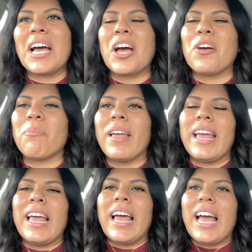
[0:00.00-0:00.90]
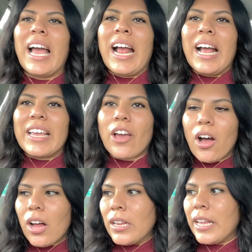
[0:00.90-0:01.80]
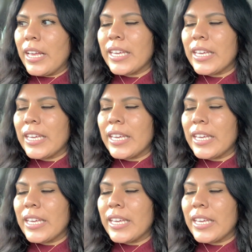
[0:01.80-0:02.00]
Y'all,